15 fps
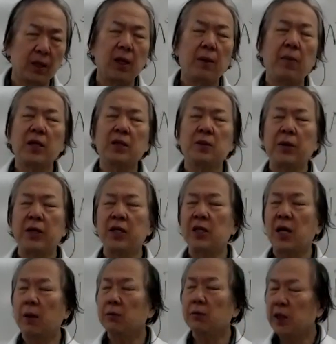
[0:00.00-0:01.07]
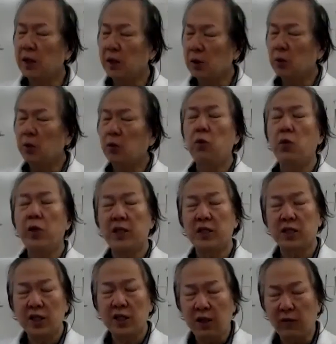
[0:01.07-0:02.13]
there must be something to
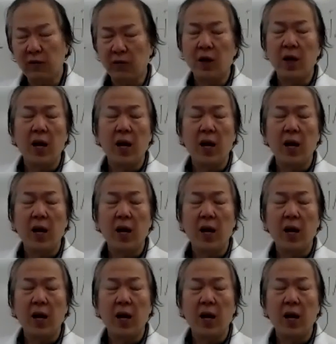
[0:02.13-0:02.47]
receive.